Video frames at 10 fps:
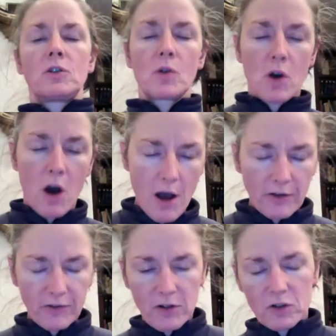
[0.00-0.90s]
to
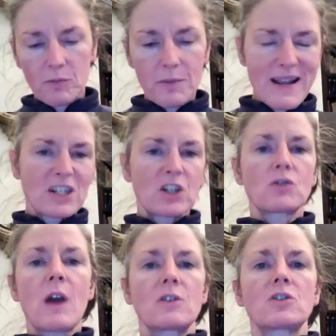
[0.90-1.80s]
cause there to be a
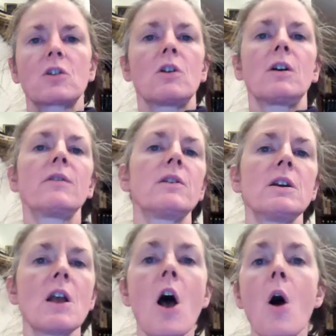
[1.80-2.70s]
stretch on
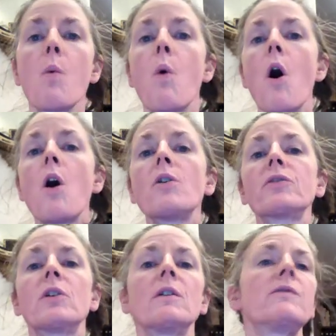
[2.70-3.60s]
the
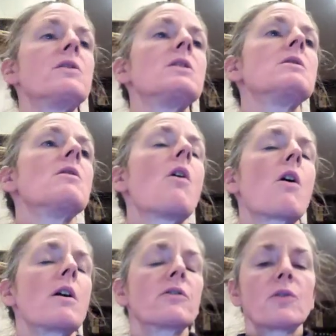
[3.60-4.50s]
walls of the
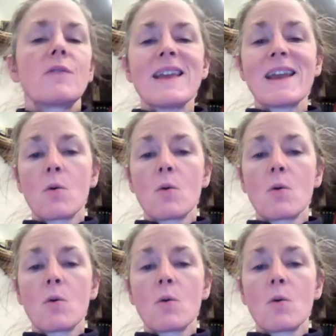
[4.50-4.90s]
heart, so the